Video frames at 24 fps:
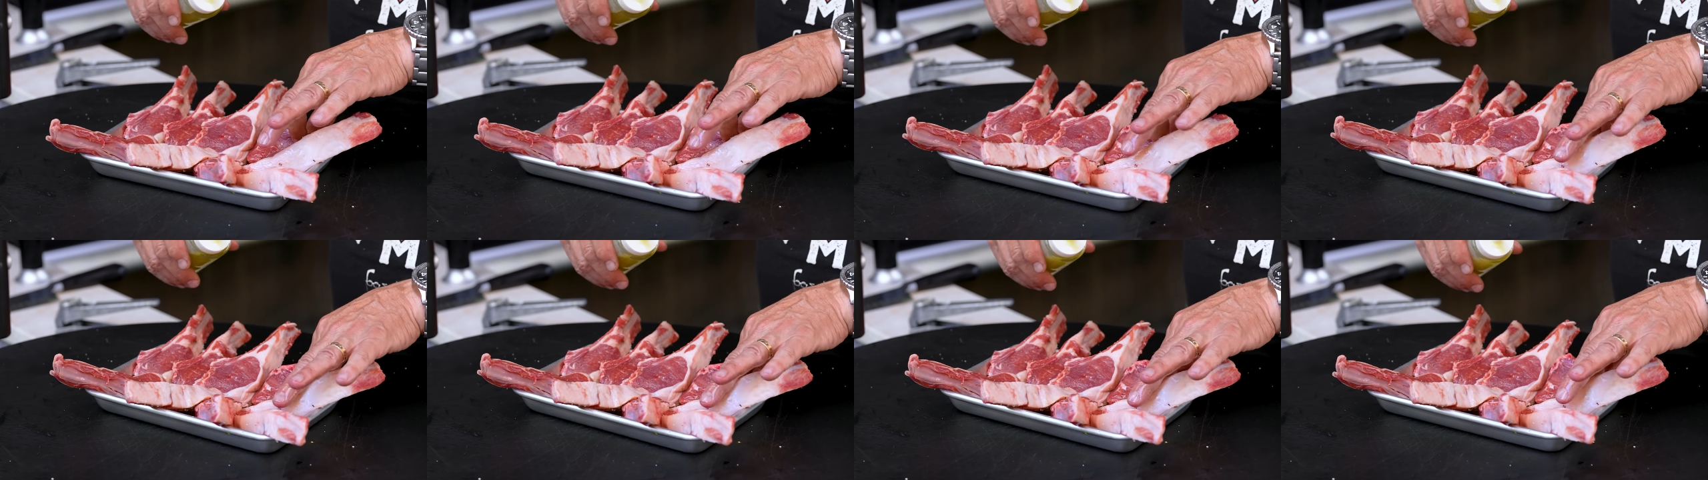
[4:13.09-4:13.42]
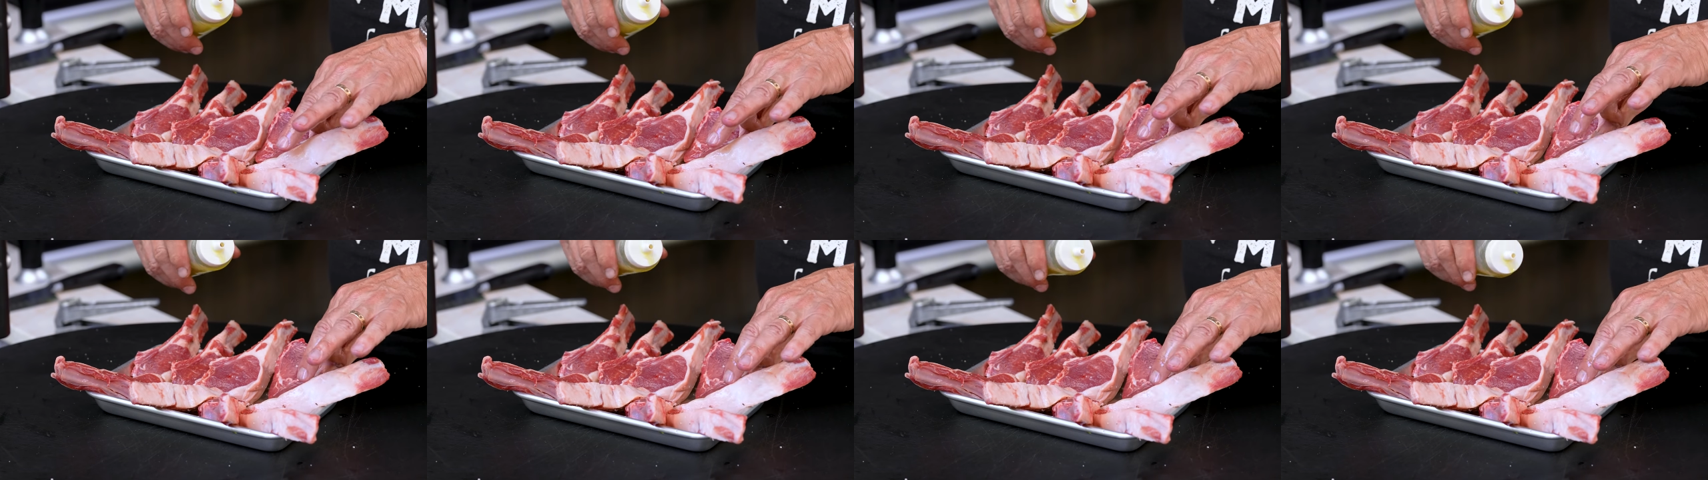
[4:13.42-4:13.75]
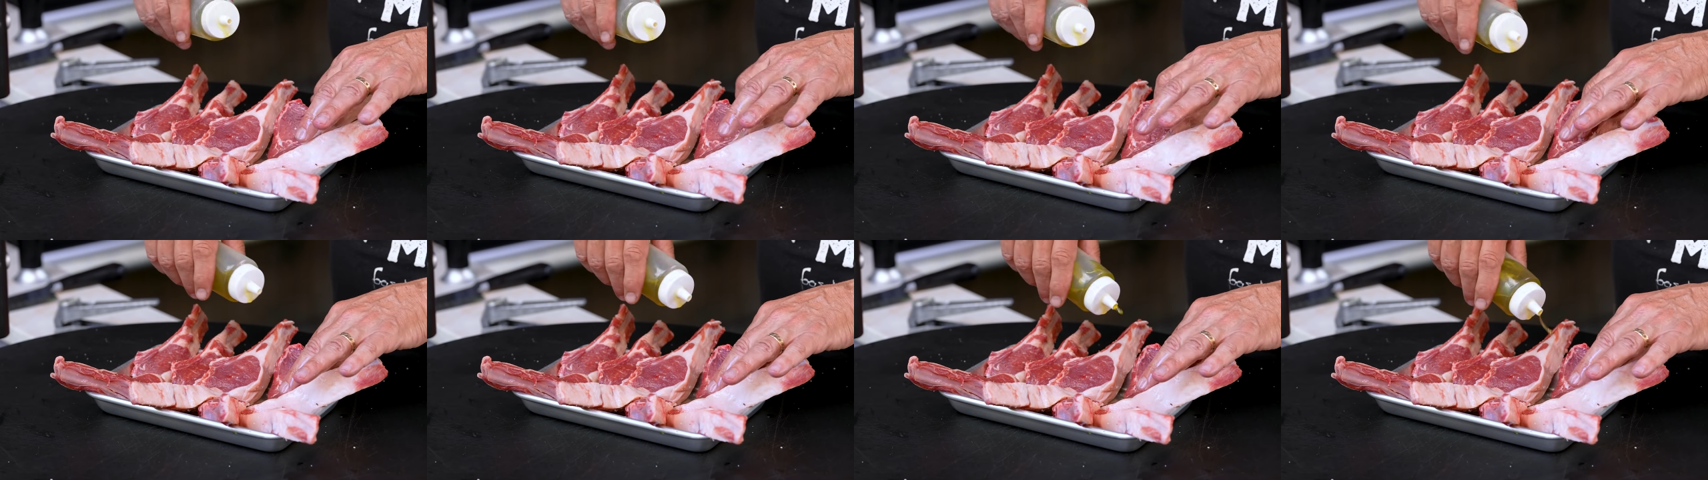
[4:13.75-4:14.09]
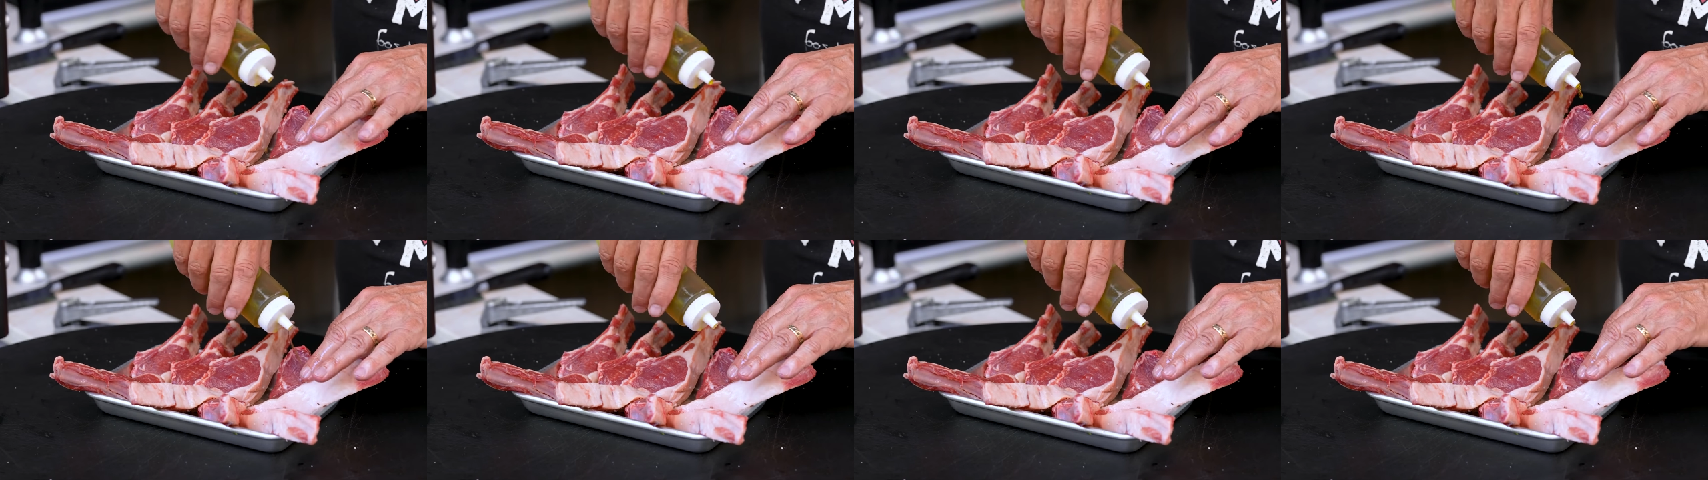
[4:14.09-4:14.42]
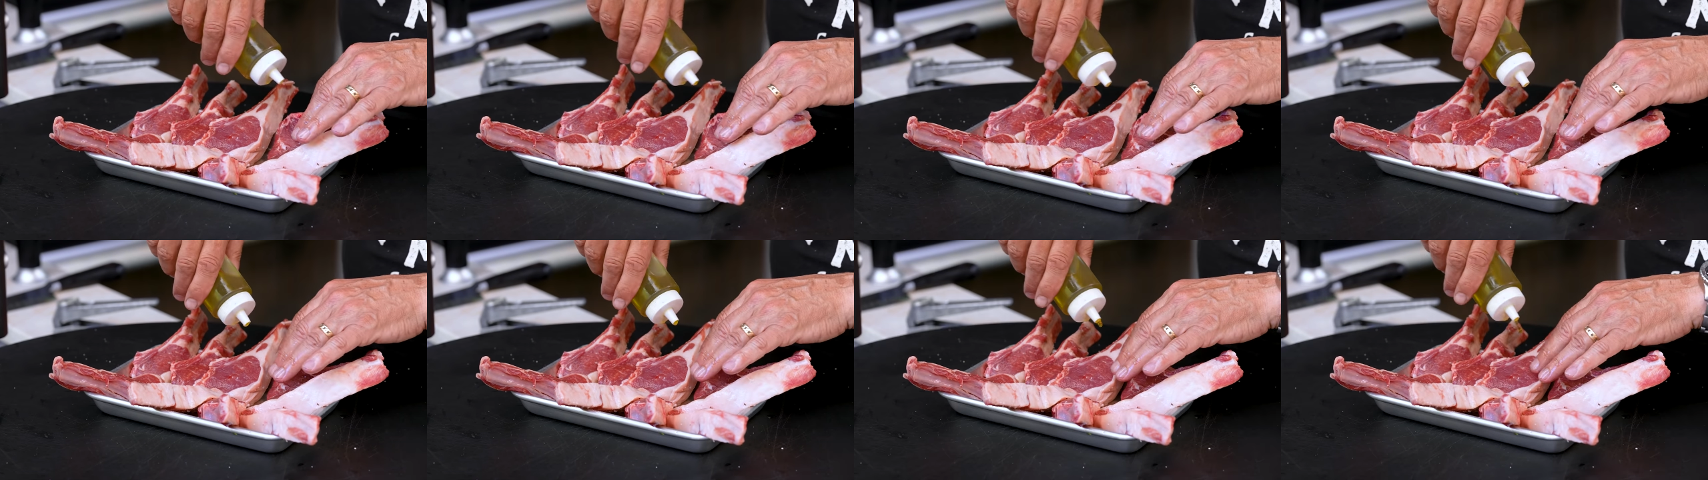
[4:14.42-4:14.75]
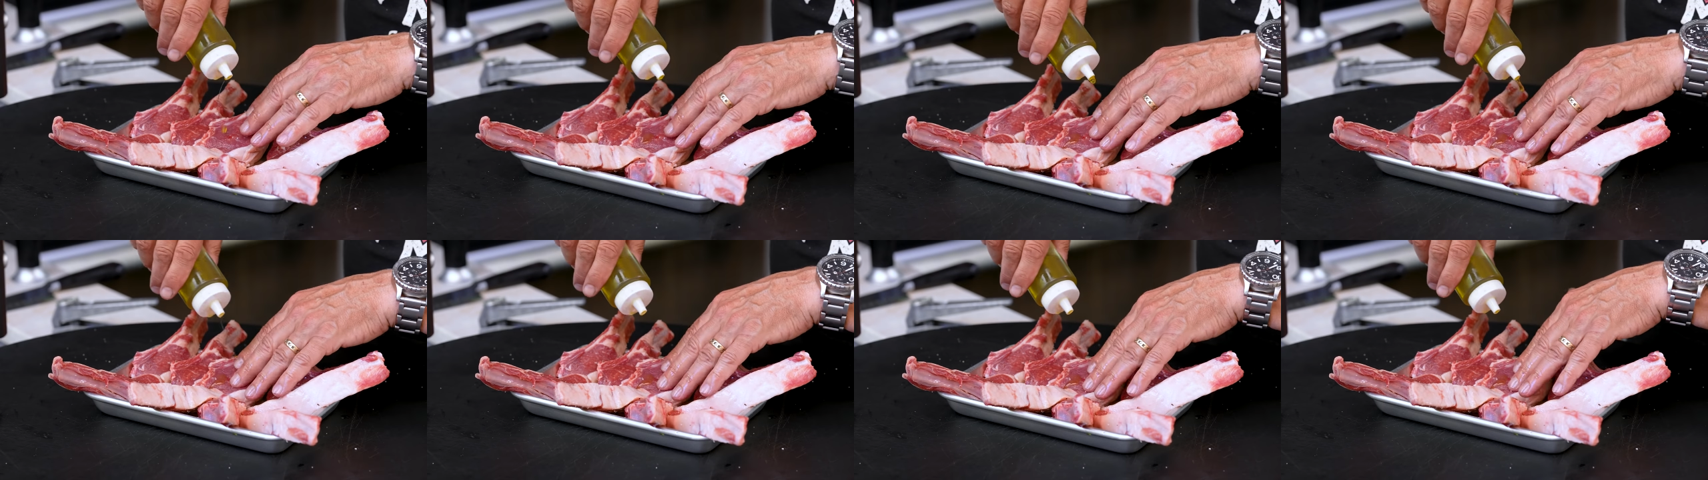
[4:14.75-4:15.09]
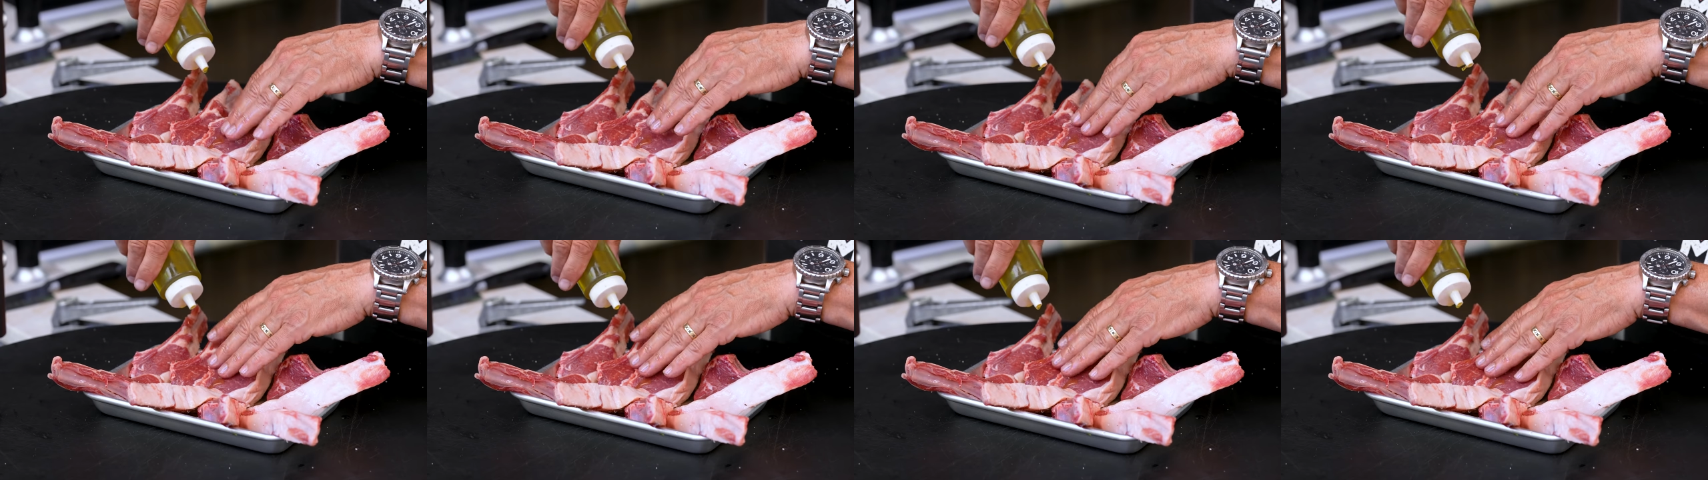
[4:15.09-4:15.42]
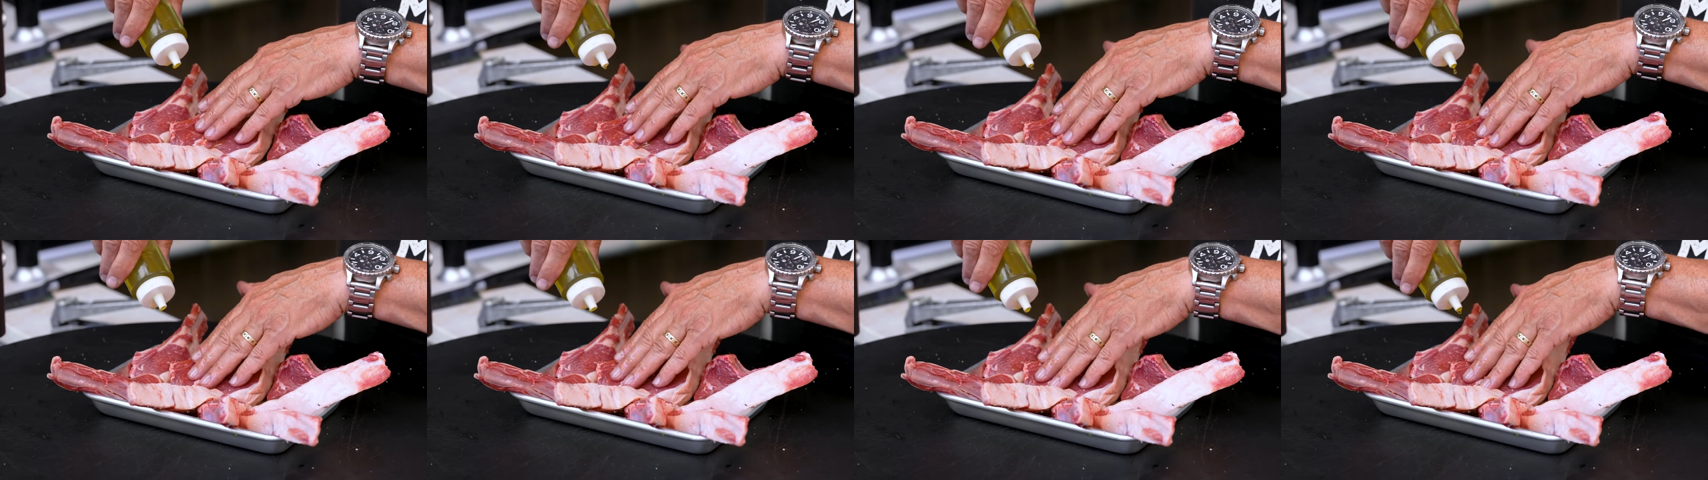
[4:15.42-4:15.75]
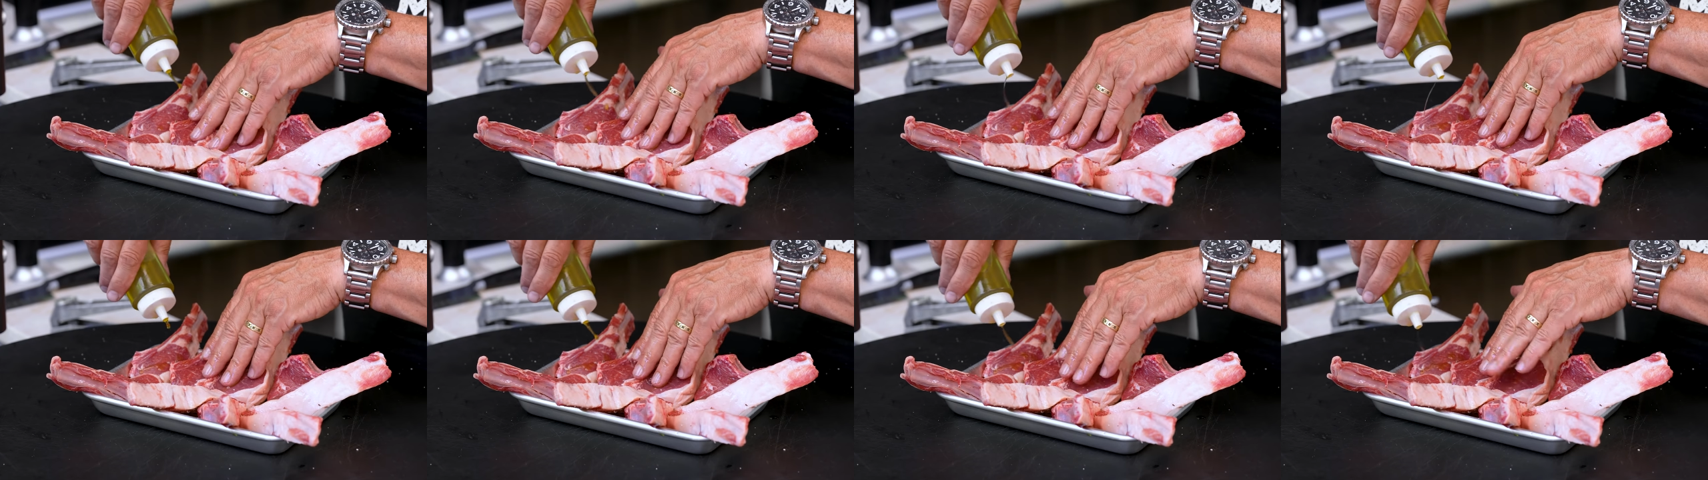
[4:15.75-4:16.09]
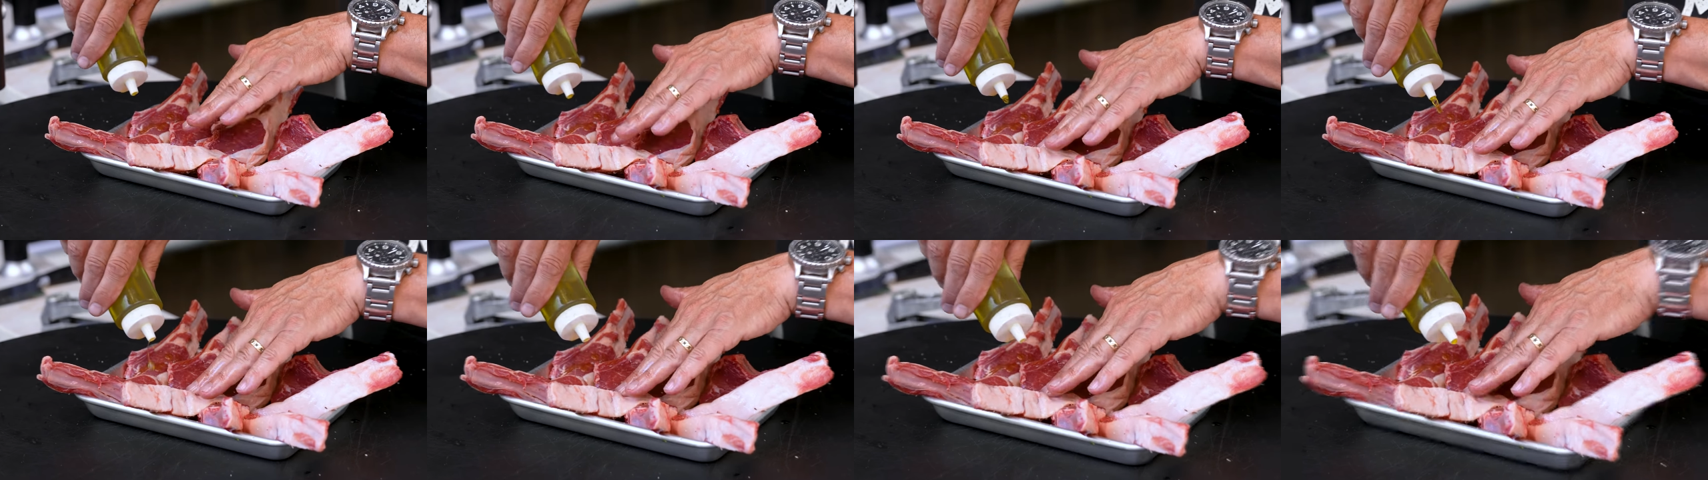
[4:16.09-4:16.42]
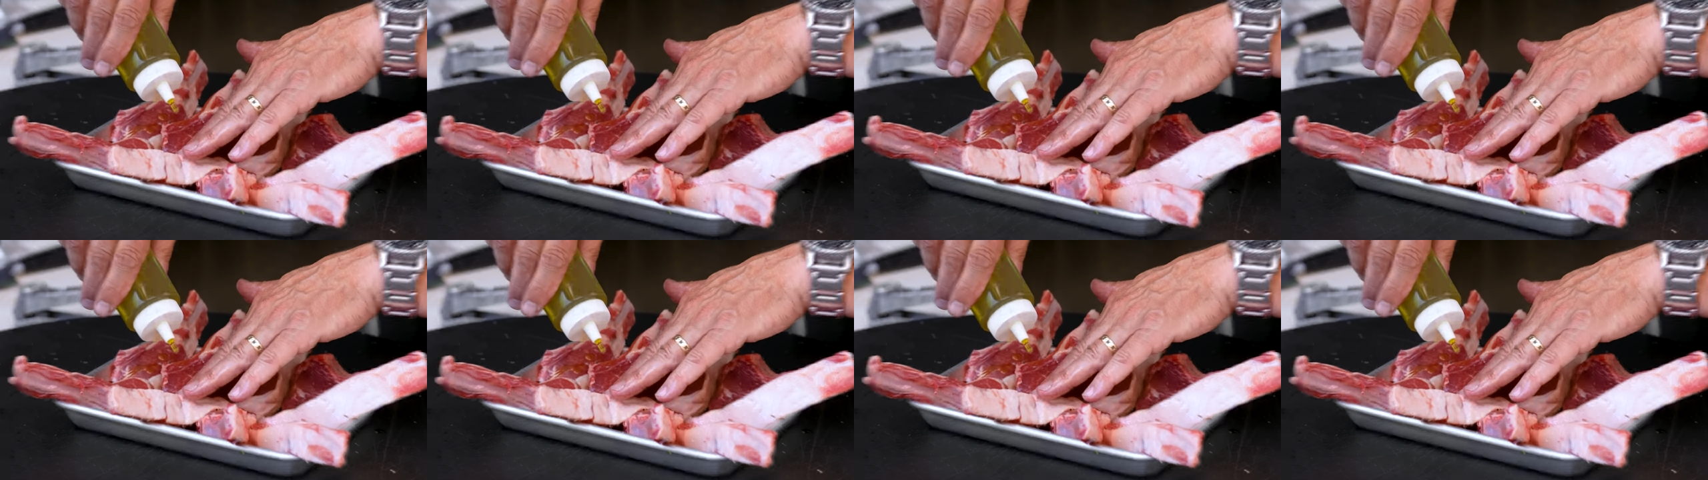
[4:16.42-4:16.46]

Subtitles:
(no speaker visible)